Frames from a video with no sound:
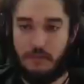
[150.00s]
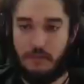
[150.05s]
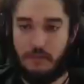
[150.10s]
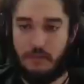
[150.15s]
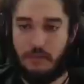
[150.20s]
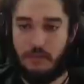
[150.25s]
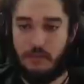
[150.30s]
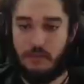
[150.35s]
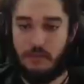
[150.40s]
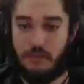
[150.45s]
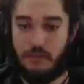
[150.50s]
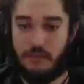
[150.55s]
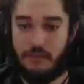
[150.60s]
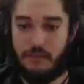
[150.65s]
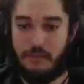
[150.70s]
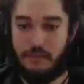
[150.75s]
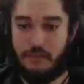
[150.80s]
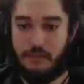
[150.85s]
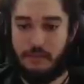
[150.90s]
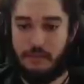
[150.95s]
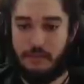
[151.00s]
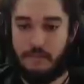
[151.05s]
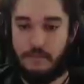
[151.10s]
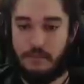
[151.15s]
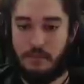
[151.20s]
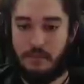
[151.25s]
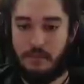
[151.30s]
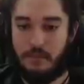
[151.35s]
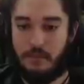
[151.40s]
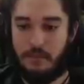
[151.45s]

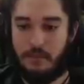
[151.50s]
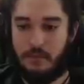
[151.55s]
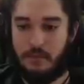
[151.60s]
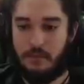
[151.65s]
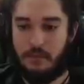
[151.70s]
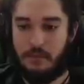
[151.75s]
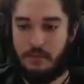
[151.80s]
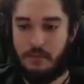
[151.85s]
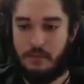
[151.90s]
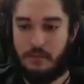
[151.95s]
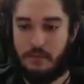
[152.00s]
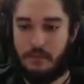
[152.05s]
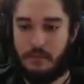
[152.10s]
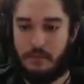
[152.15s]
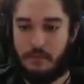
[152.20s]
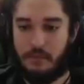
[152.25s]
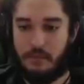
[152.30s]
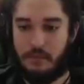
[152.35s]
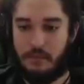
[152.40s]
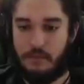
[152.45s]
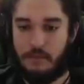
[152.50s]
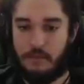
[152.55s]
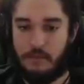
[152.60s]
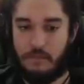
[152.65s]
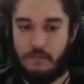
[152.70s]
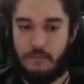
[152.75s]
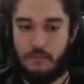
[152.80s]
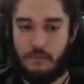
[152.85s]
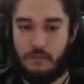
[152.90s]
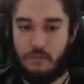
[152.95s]

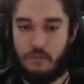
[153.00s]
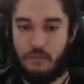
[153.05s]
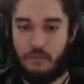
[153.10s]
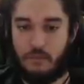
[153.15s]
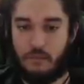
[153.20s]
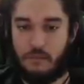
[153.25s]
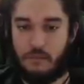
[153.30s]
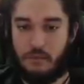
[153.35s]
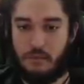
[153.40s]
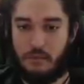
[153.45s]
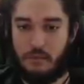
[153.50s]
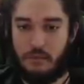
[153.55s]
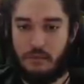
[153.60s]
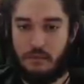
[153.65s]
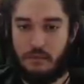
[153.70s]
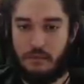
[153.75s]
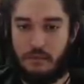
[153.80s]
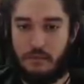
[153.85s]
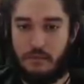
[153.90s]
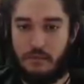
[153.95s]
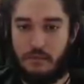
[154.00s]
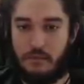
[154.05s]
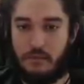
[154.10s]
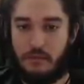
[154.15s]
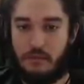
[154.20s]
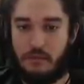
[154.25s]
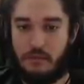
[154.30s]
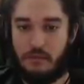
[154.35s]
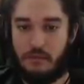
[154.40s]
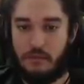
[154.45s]

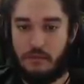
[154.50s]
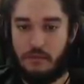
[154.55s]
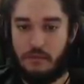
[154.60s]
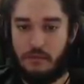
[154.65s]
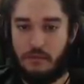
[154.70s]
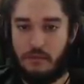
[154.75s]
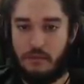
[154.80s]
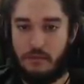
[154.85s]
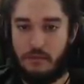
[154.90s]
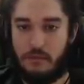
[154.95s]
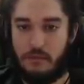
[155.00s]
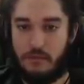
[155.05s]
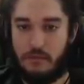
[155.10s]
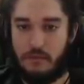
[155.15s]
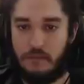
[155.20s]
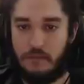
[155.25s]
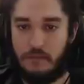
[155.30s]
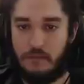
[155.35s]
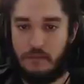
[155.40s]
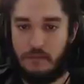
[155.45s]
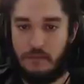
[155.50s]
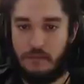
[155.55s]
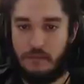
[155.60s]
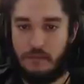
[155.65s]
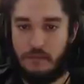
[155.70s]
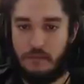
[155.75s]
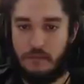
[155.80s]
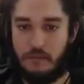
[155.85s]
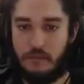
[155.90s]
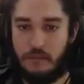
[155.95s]

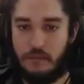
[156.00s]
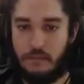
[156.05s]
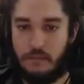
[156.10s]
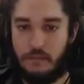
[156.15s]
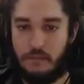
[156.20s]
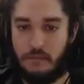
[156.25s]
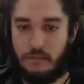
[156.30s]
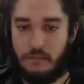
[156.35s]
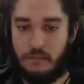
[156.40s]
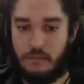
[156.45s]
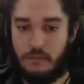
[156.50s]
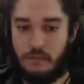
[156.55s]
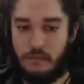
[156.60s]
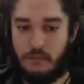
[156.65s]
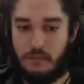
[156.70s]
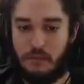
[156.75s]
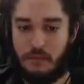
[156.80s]
(silence)